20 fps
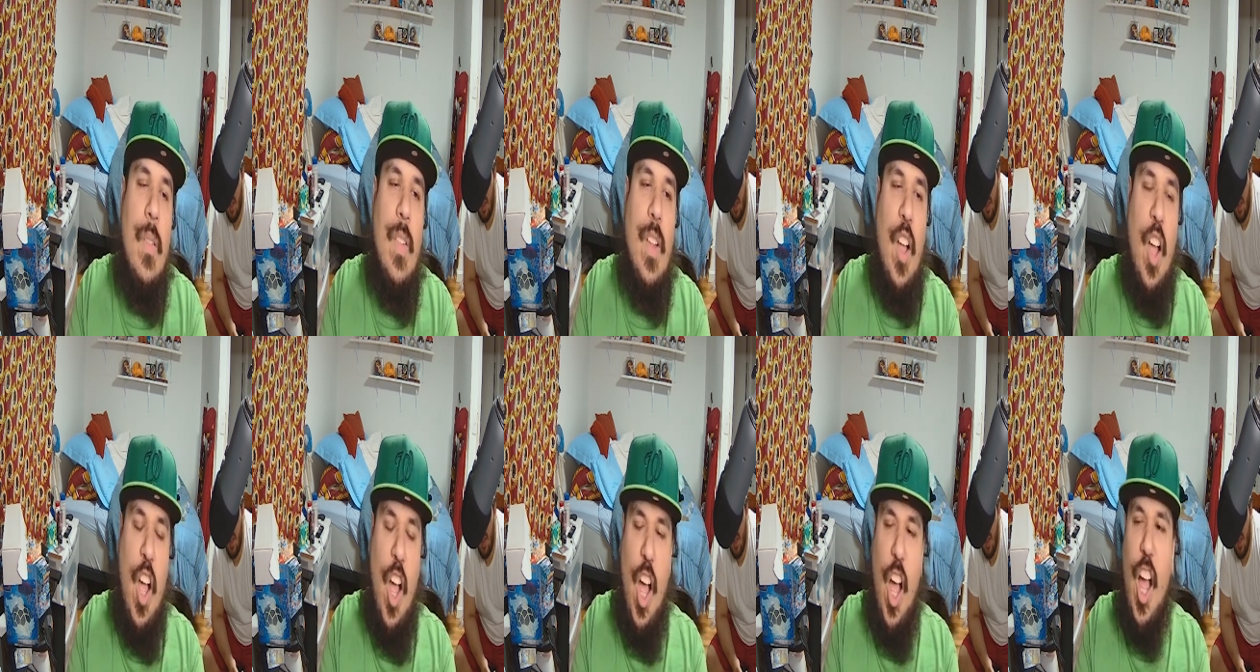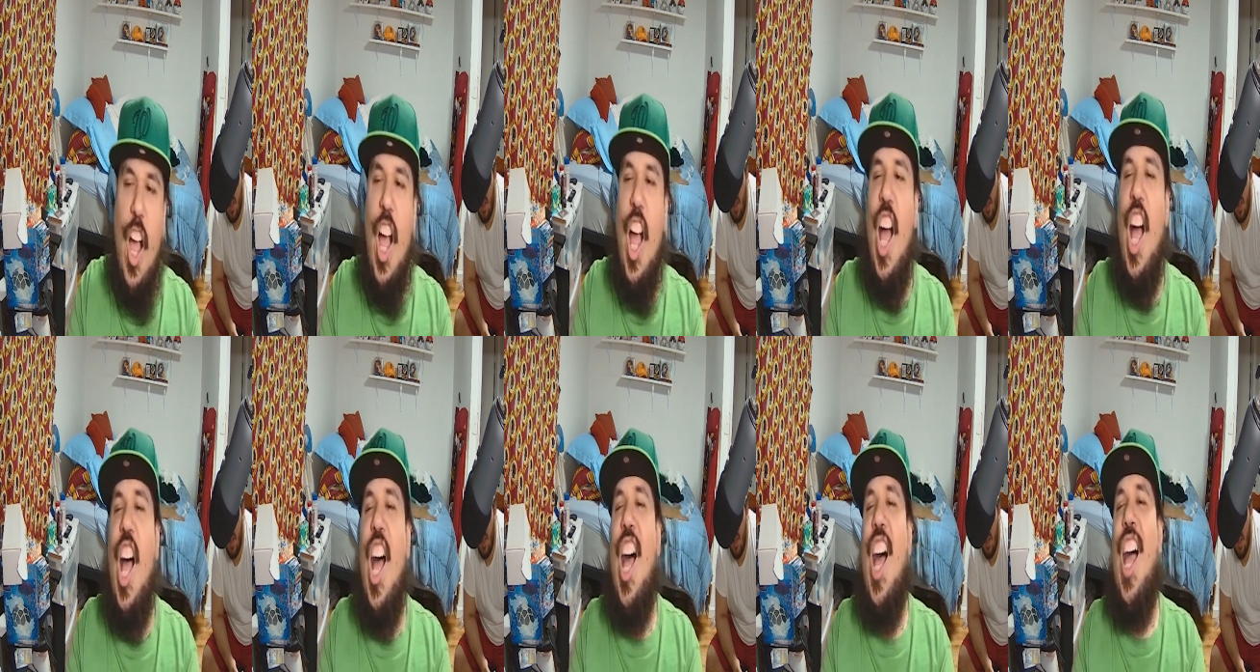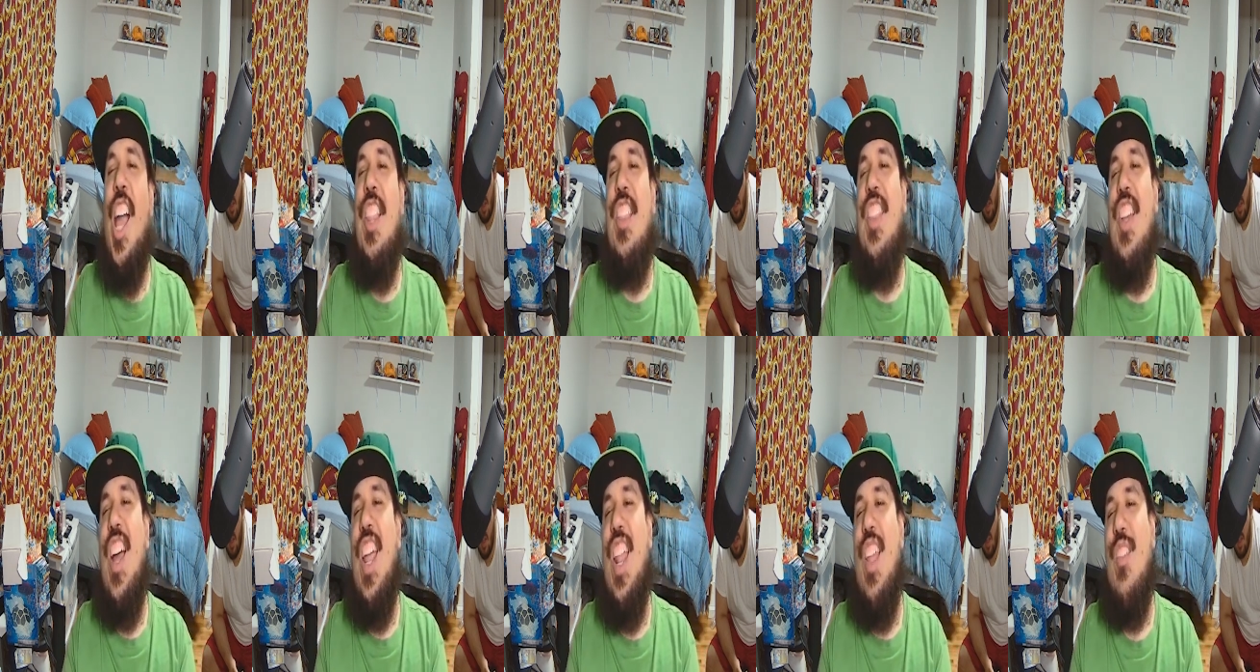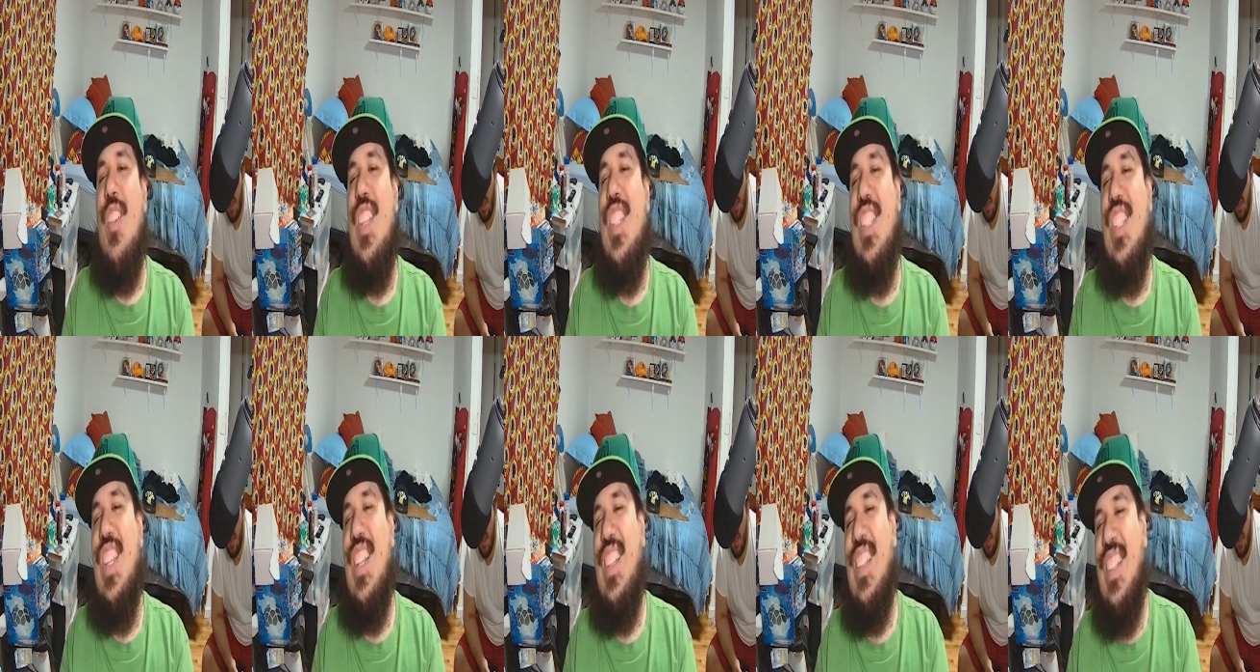oh I thought it
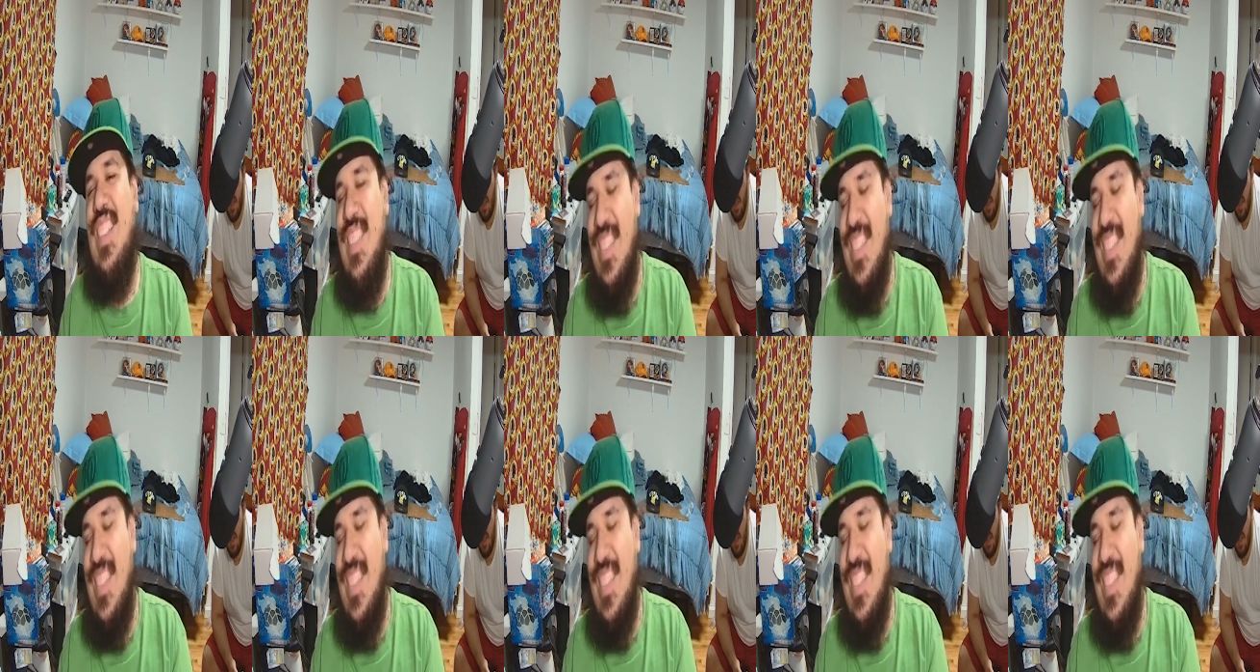was the